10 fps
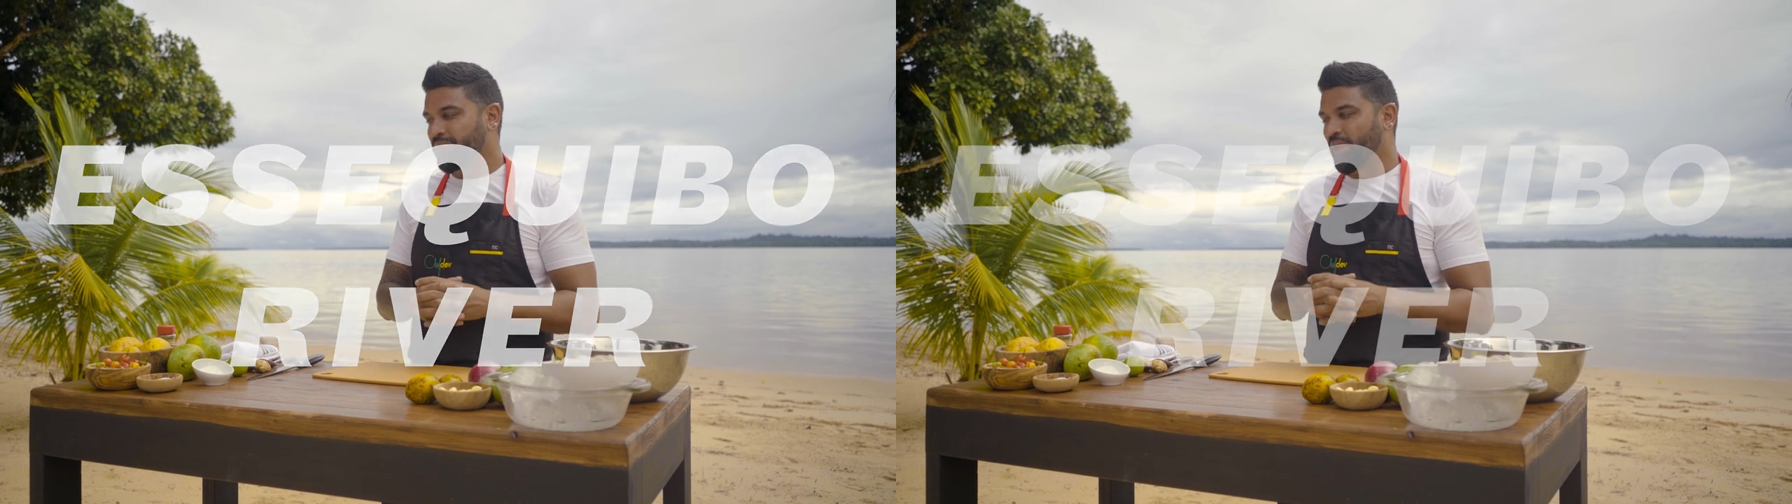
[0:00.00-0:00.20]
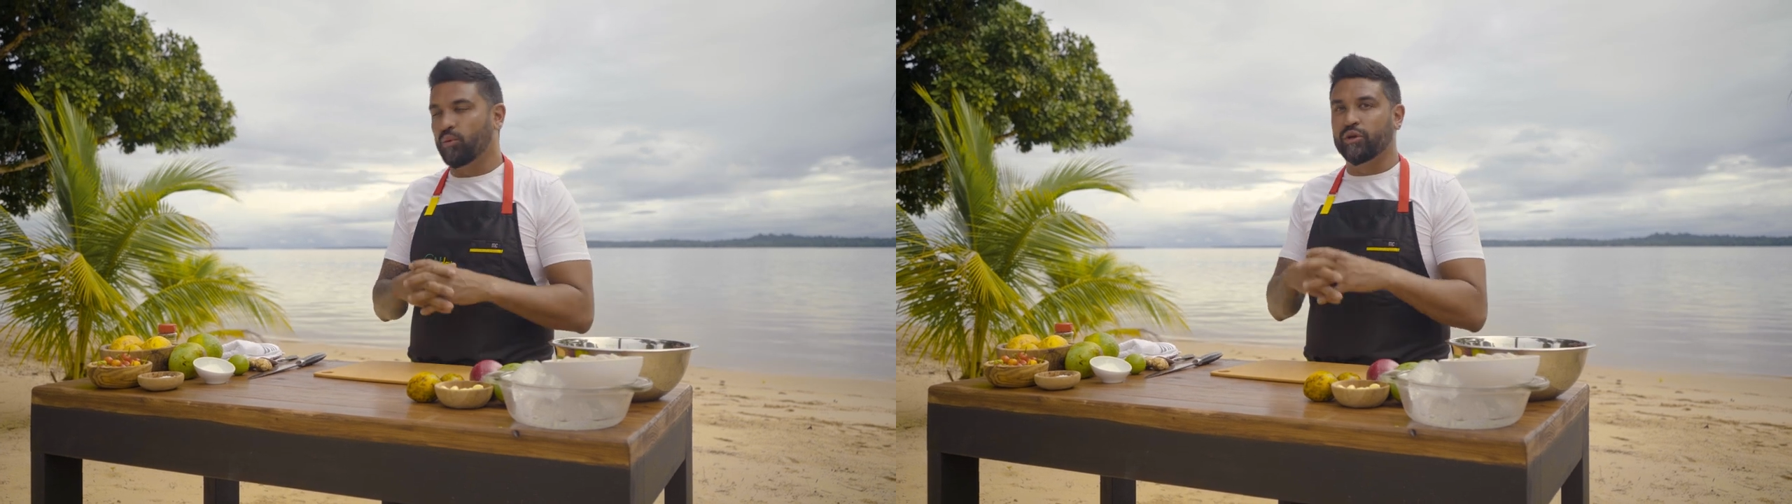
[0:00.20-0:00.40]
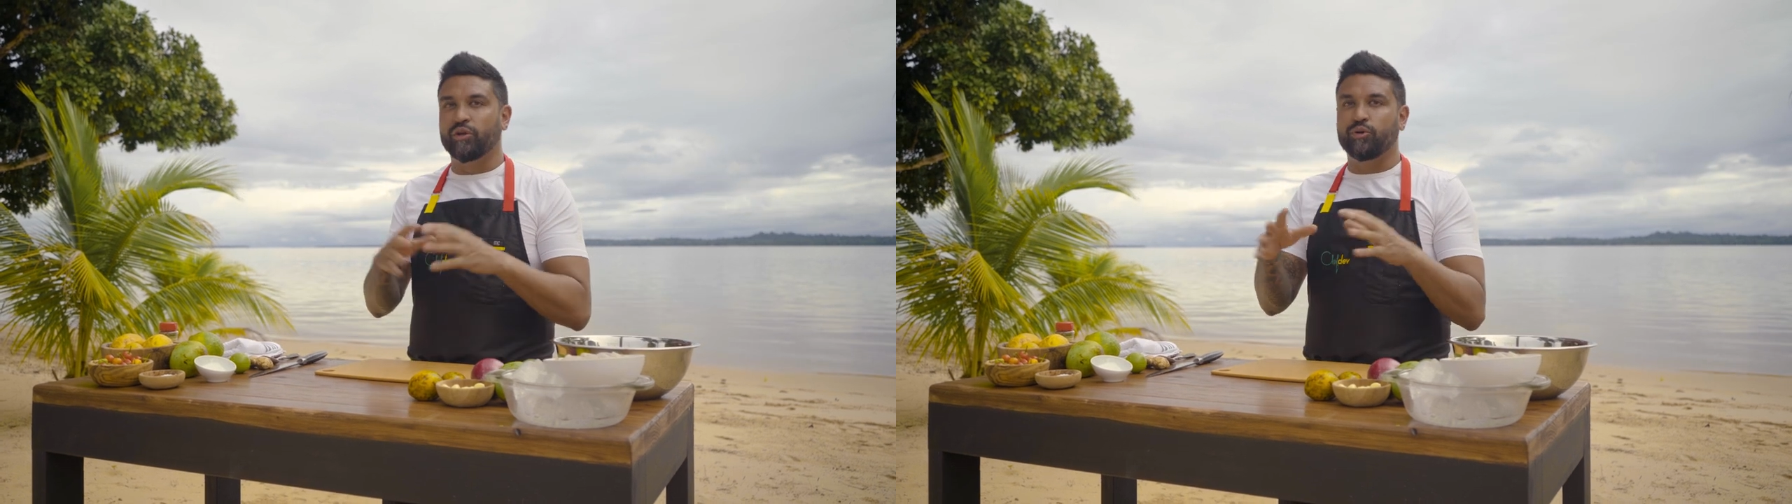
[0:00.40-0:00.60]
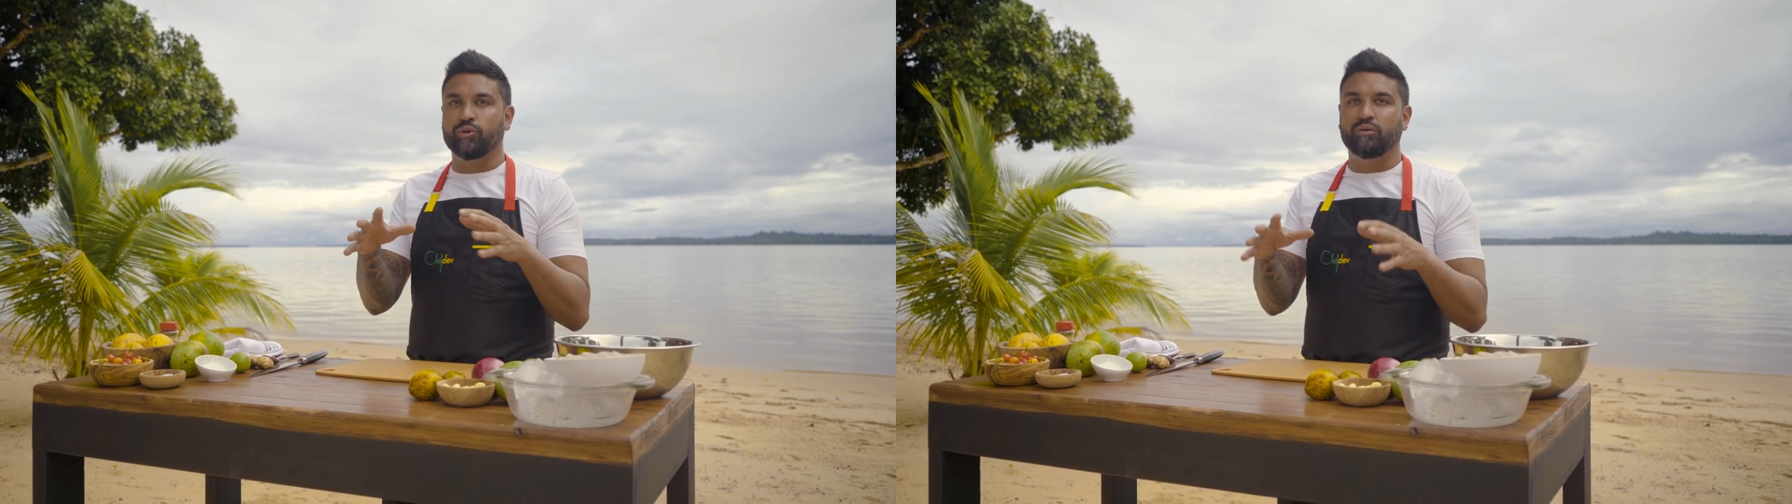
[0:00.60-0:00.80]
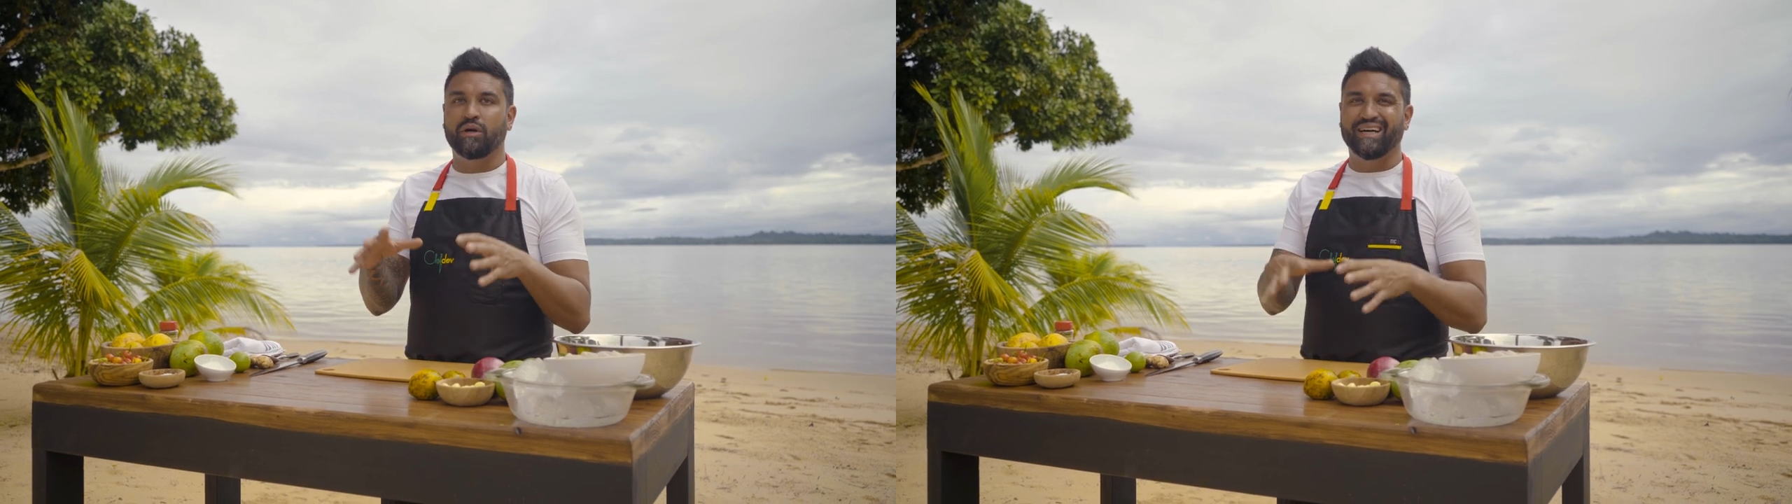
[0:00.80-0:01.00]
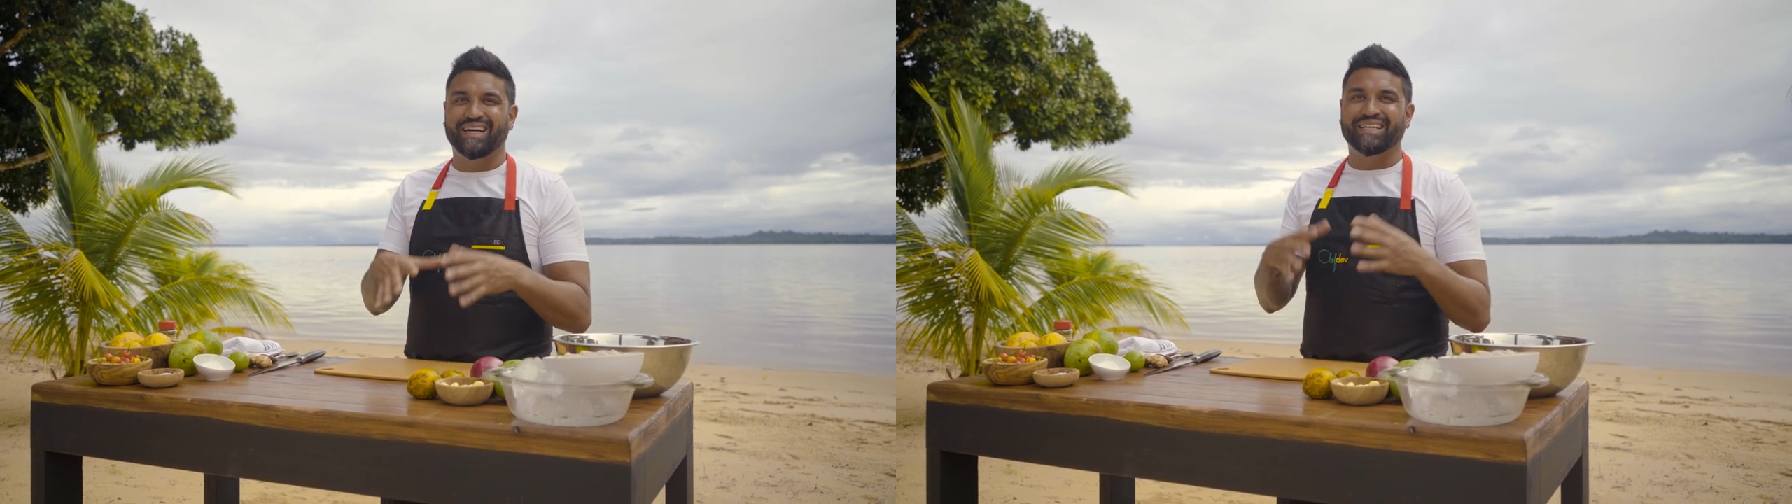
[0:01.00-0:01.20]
and we're gonna do a